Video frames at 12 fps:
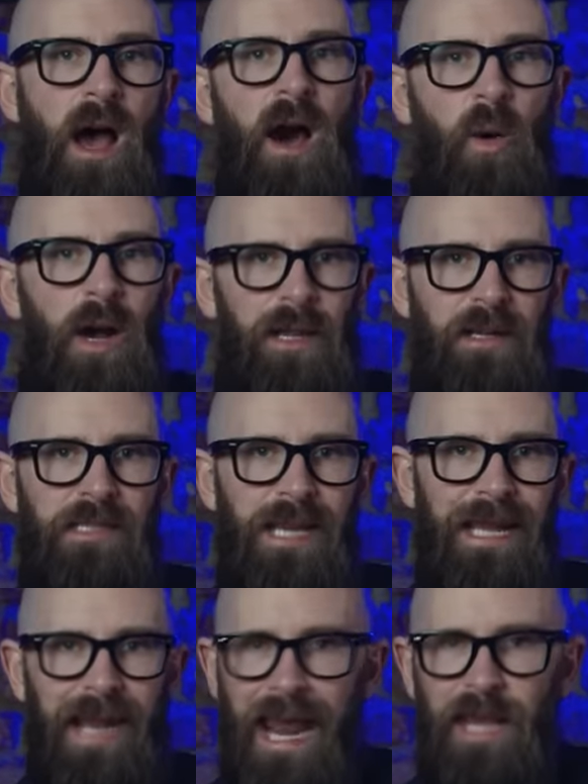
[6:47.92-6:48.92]
weren't going to
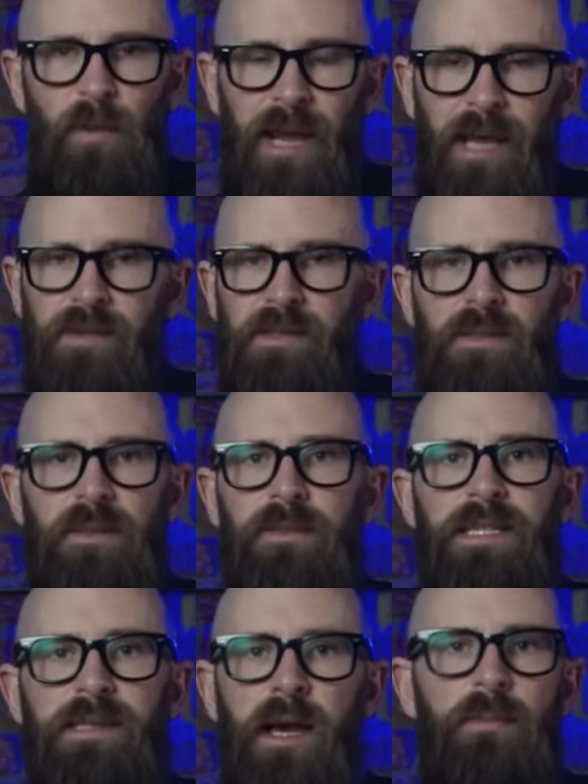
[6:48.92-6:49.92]
let anyone outdo them
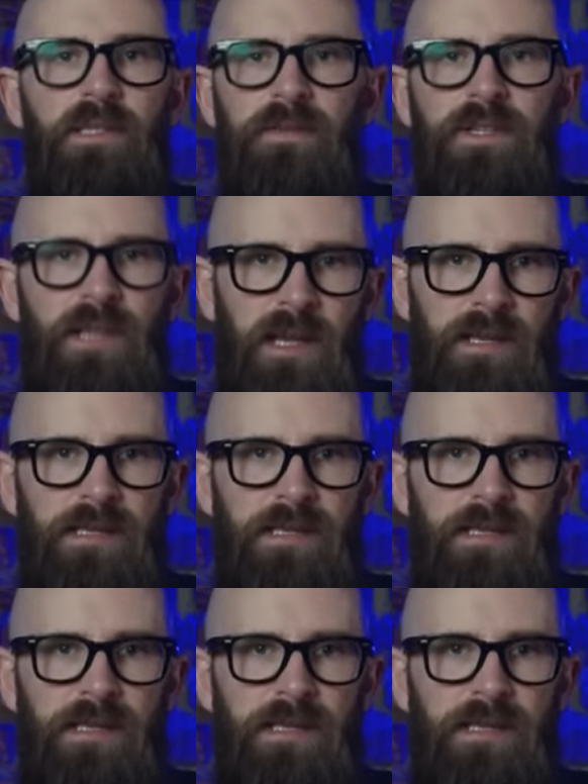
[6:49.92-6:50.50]
in terms of sheer